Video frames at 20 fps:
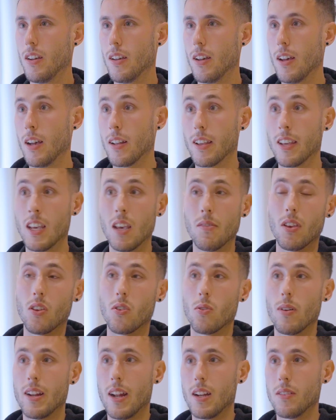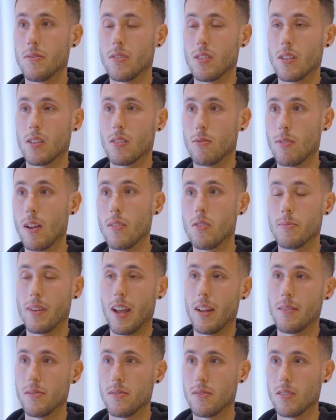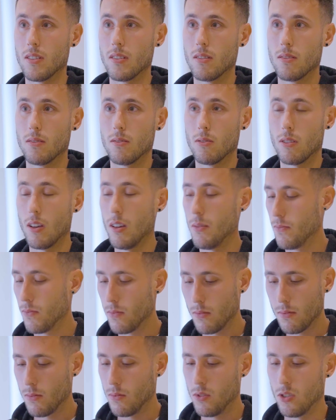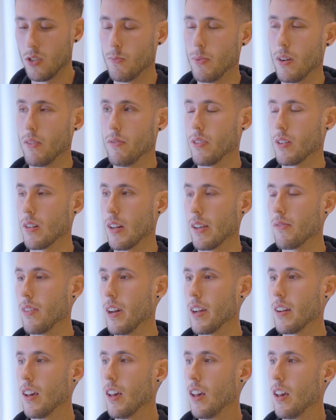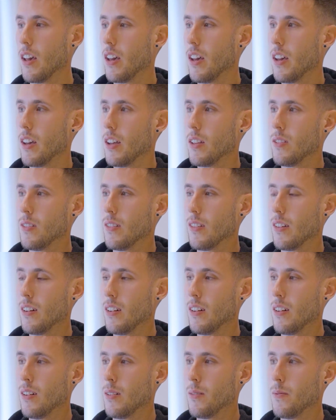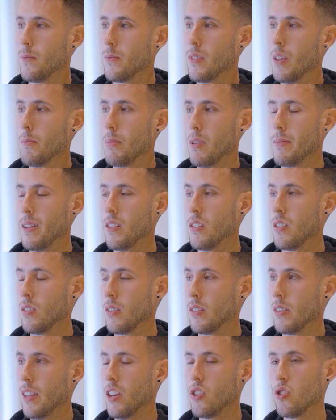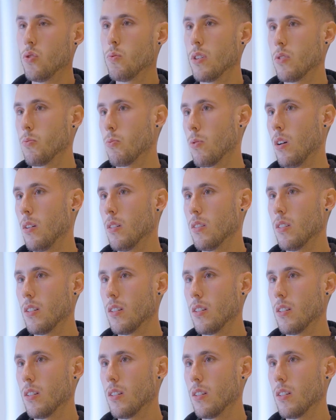and giving you an NFT, random NFT, okay? Just perfectly fine. The implementation was wrong,